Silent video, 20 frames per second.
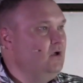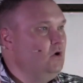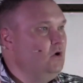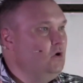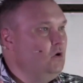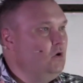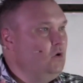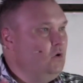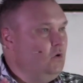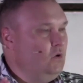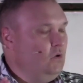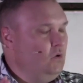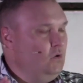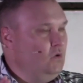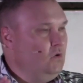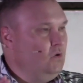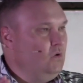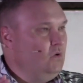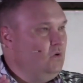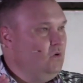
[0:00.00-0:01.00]

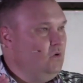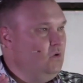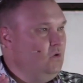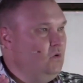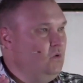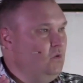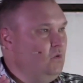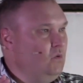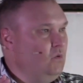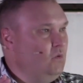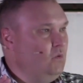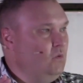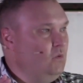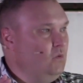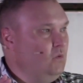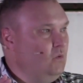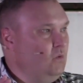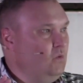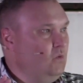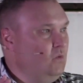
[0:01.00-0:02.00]

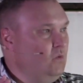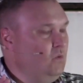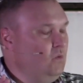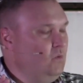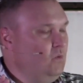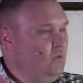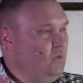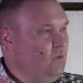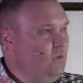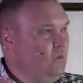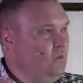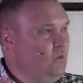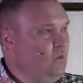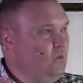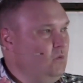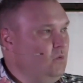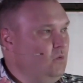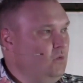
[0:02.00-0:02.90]
(silence)